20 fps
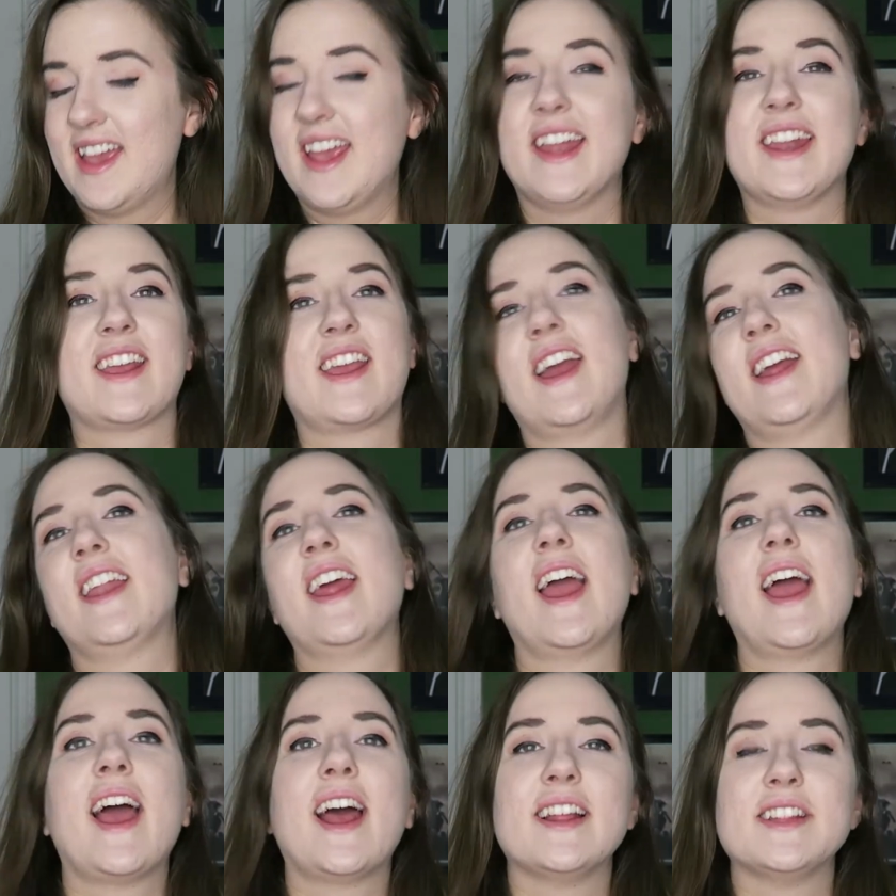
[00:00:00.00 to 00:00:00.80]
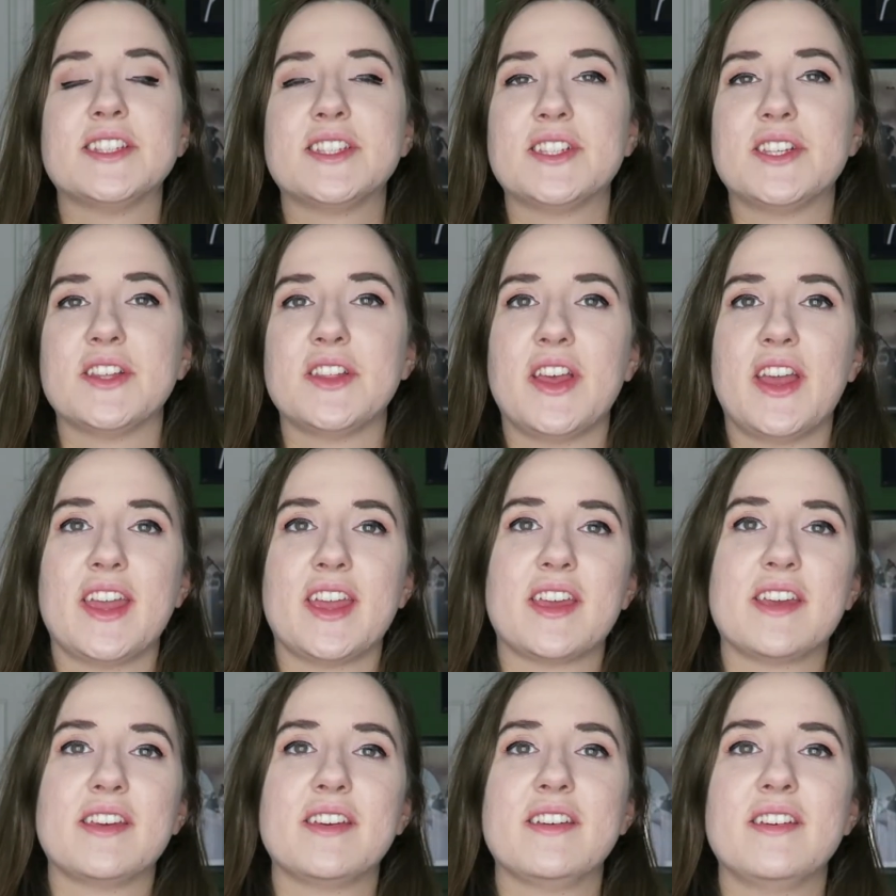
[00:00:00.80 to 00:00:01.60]
and it kind of adds to
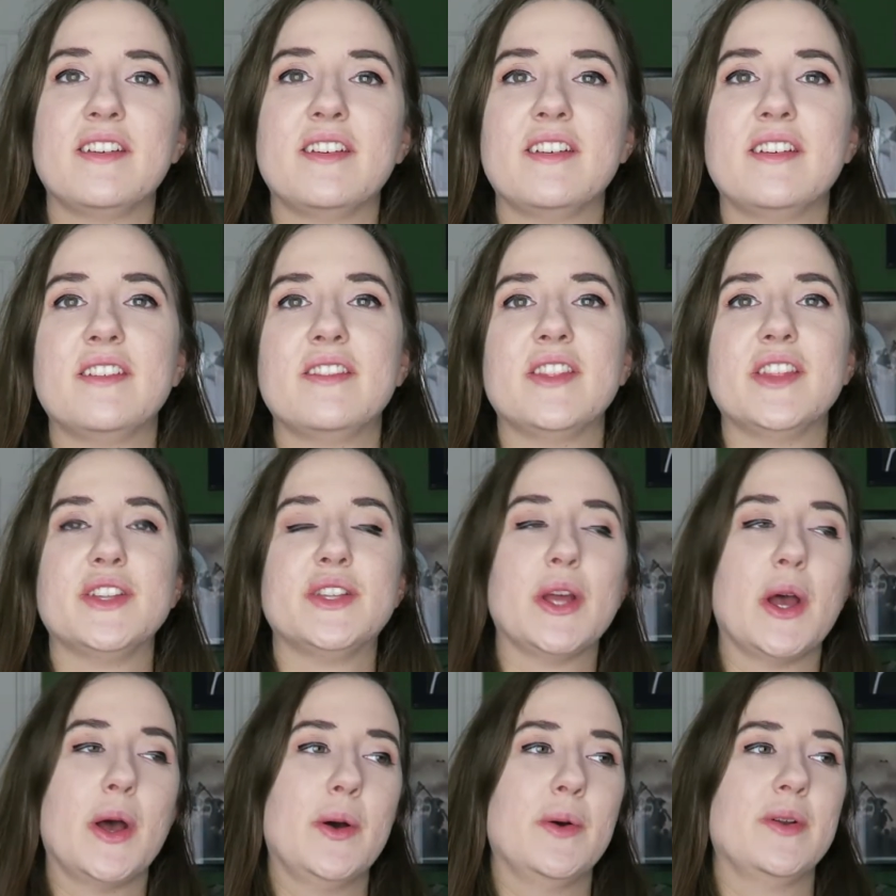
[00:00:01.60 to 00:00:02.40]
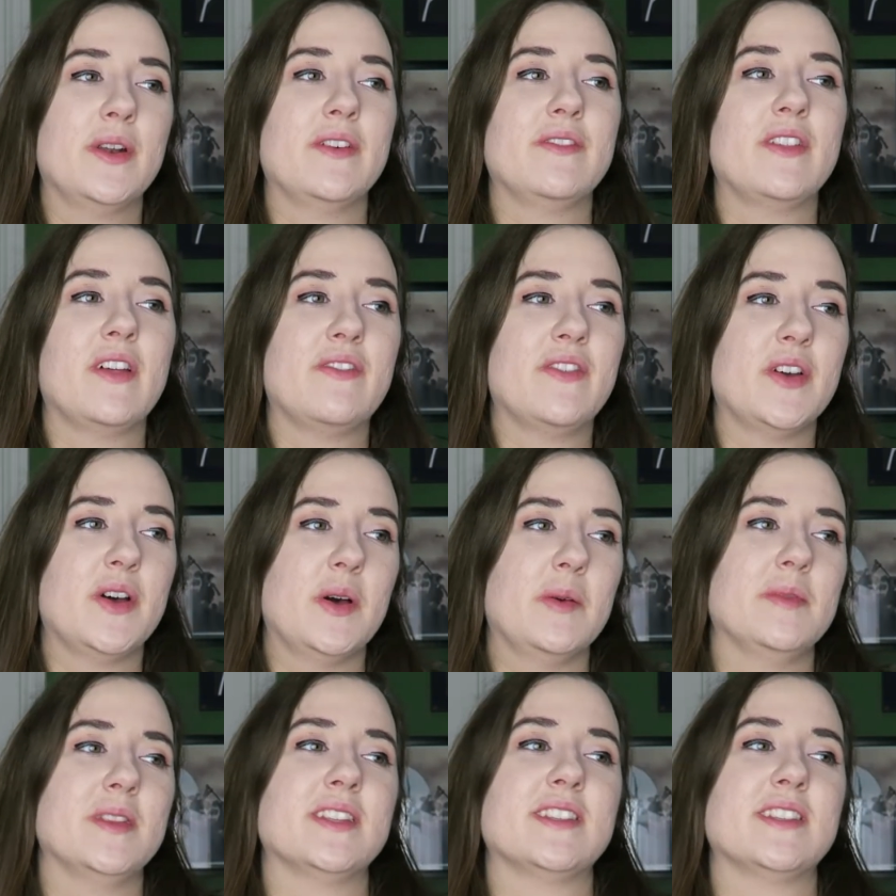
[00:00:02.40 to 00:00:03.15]
like the tone of the film.